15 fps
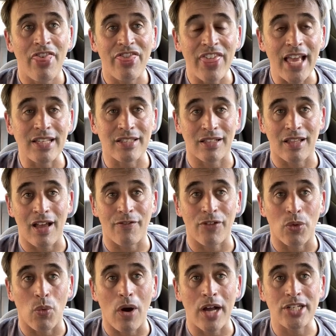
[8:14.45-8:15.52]
Thanks a lot
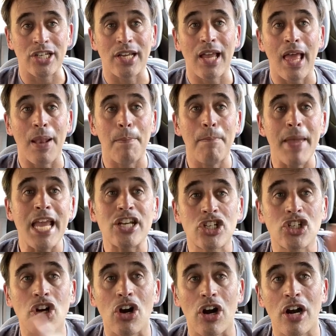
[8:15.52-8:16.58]
for watching and make
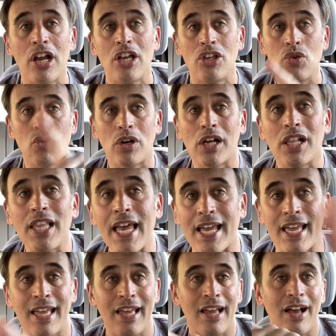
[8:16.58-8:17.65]
sure you
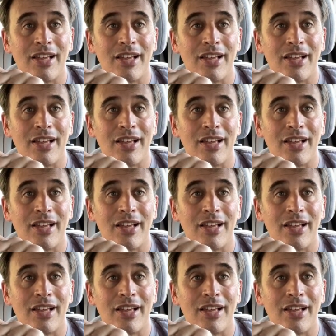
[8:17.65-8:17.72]
click